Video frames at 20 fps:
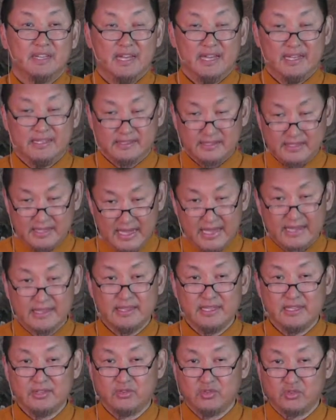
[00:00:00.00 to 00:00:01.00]
And I
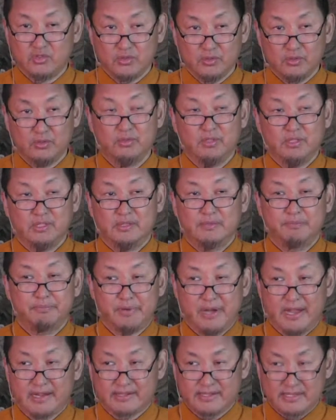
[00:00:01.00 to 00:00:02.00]
need to
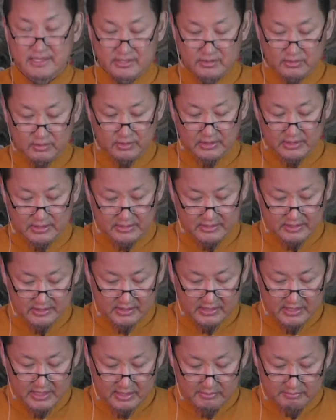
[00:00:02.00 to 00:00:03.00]
practice
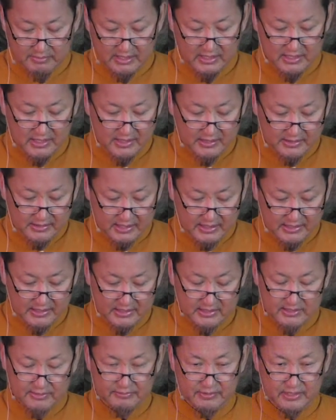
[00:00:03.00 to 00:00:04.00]
authentic Dharma. That
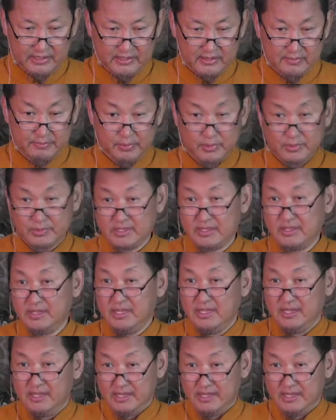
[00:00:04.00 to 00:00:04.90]
is very important.